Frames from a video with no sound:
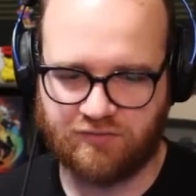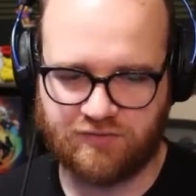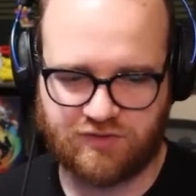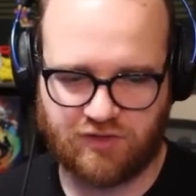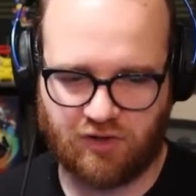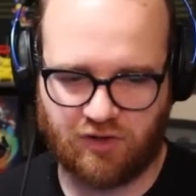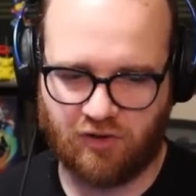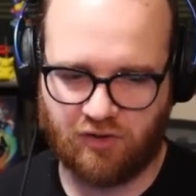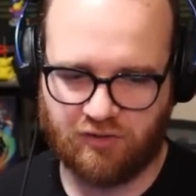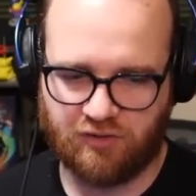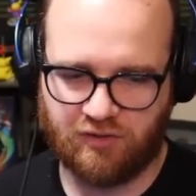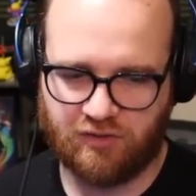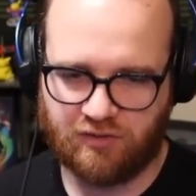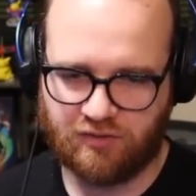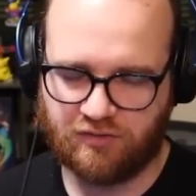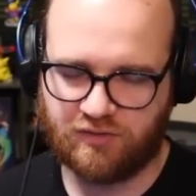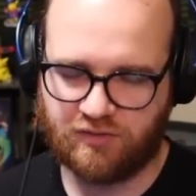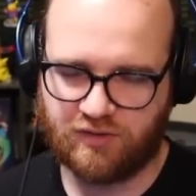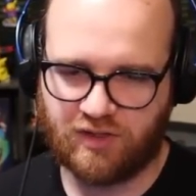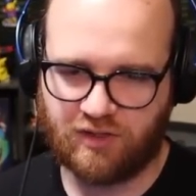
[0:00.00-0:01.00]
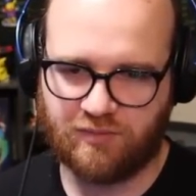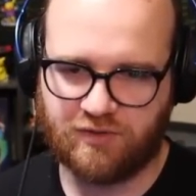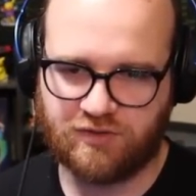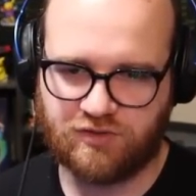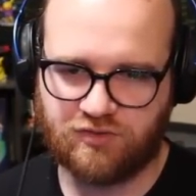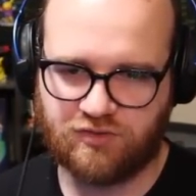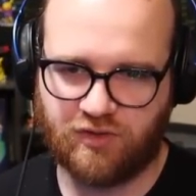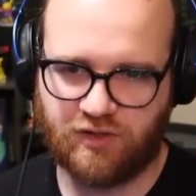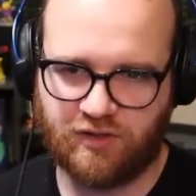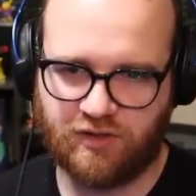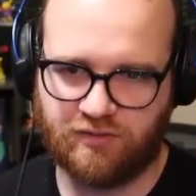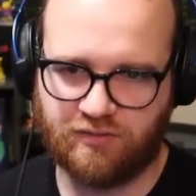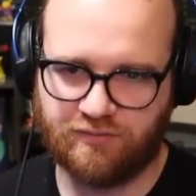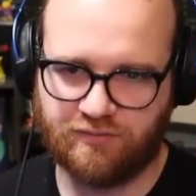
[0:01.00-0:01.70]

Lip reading: zone. I think I'm into it.